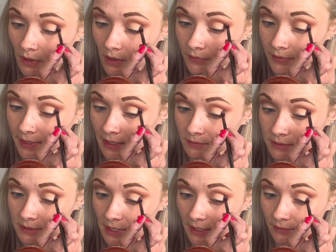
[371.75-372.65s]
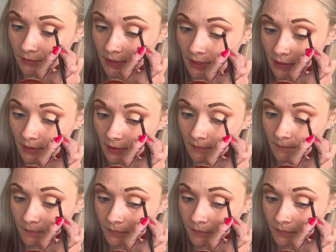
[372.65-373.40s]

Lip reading: on the outside right here.